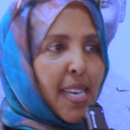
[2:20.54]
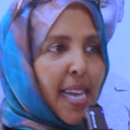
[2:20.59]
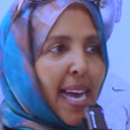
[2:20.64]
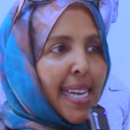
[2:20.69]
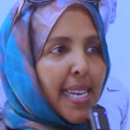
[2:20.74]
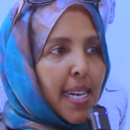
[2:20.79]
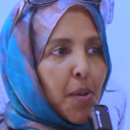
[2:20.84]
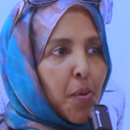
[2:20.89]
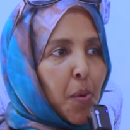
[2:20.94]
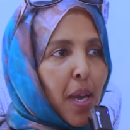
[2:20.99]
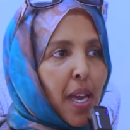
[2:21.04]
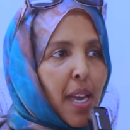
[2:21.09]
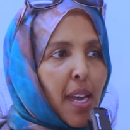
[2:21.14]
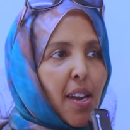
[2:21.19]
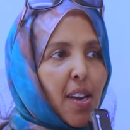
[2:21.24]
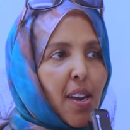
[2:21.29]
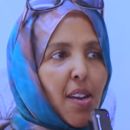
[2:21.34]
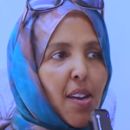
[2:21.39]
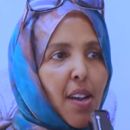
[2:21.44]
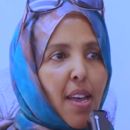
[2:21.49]
not
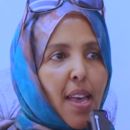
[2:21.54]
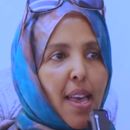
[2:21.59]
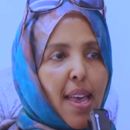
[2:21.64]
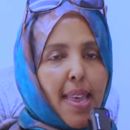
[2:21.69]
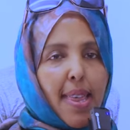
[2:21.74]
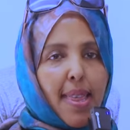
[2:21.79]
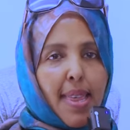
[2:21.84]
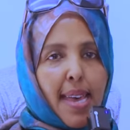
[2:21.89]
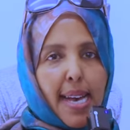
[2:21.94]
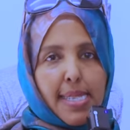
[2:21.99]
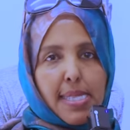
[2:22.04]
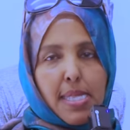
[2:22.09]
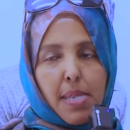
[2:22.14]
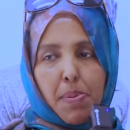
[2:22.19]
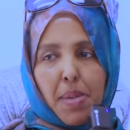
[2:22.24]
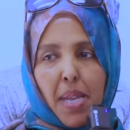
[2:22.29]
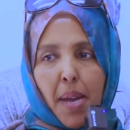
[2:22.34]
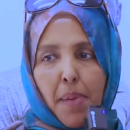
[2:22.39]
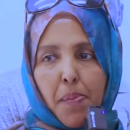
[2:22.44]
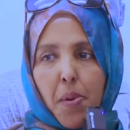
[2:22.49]
aware that
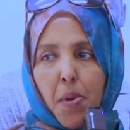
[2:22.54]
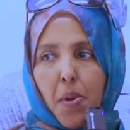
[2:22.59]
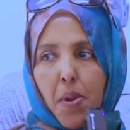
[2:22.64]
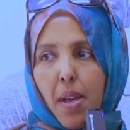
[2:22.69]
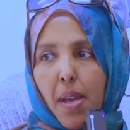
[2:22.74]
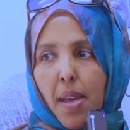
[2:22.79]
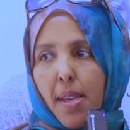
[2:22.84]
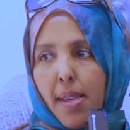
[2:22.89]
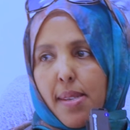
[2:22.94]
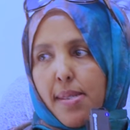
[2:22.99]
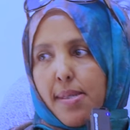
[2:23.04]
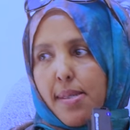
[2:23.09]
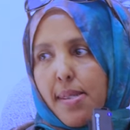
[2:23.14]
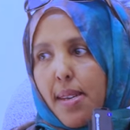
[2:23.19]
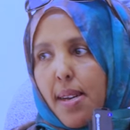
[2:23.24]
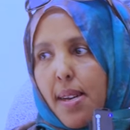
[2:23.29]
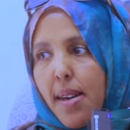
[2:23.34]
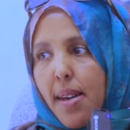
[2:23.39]
September is